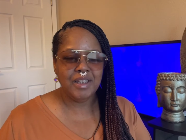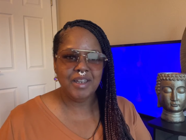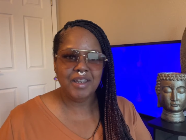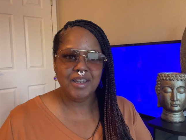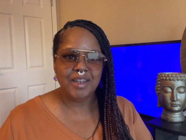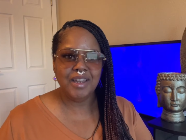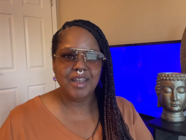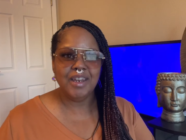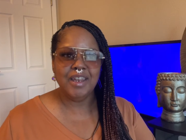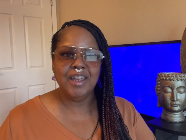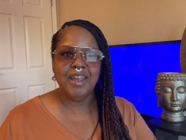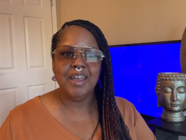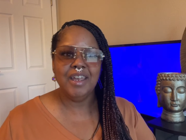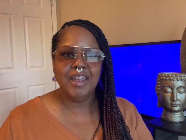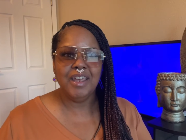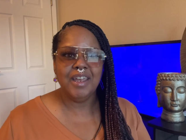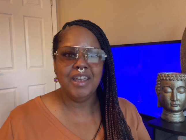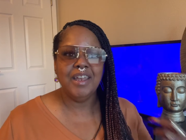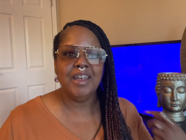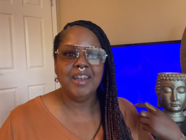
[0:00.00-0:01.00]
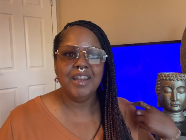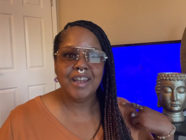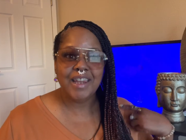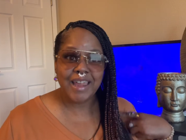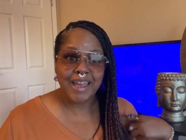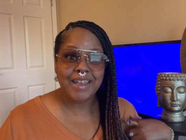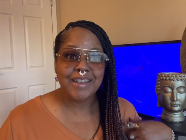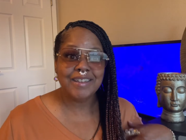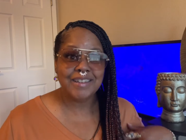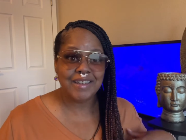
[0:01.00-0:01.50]
that I had
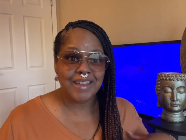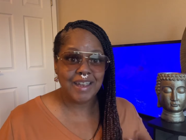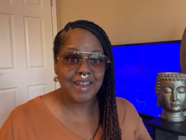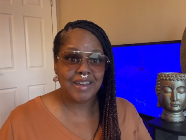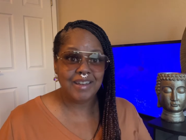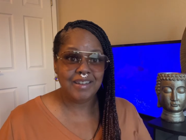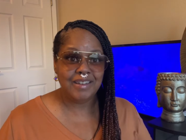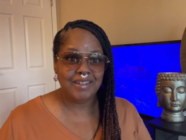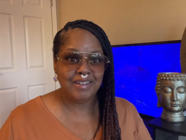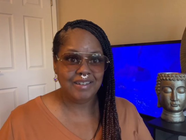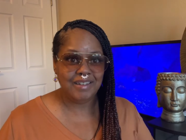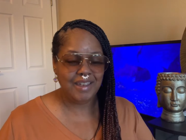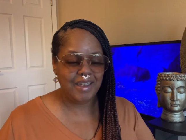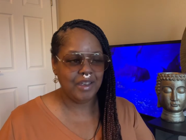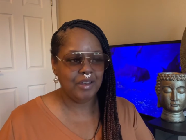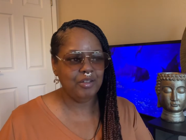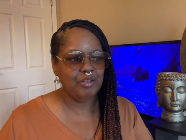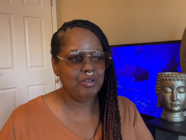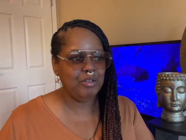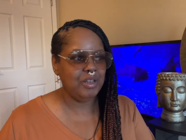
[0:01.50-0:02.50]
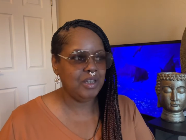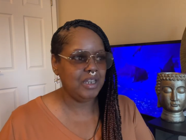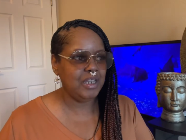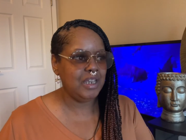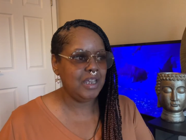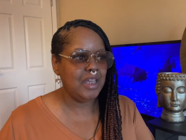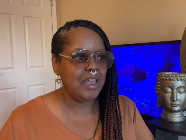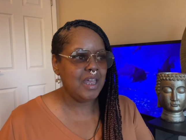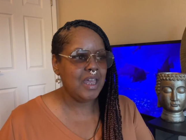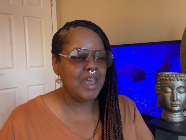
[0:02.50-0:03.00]
last night, actually.
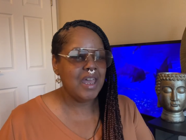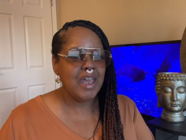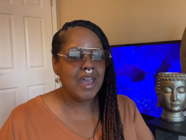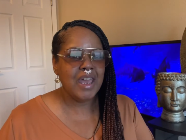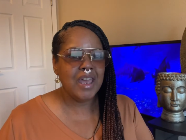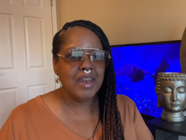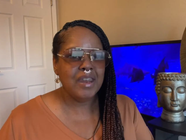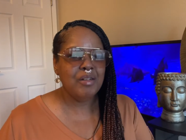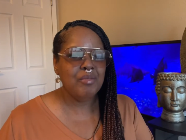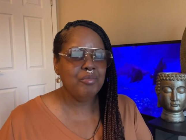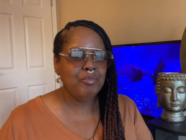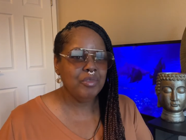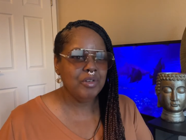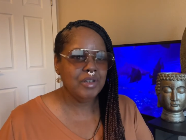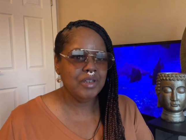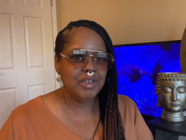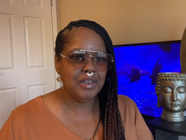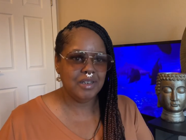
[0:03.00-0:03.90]
And I'm really